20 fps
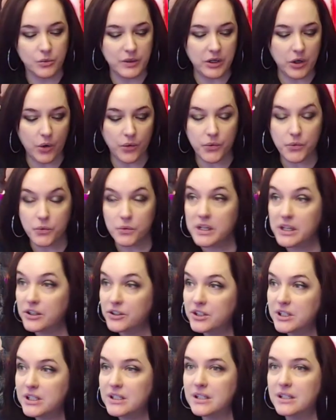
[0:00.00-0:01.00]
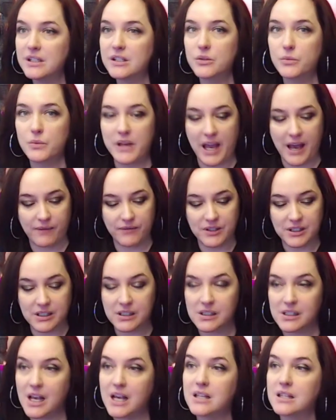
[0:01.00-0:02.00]
We go through illnesses, we have
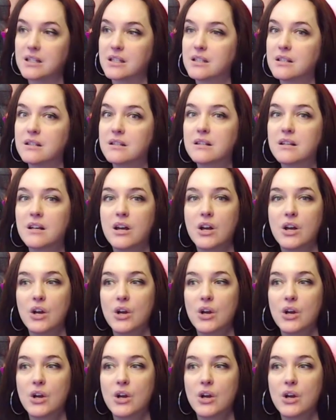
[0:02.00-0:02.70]
successes.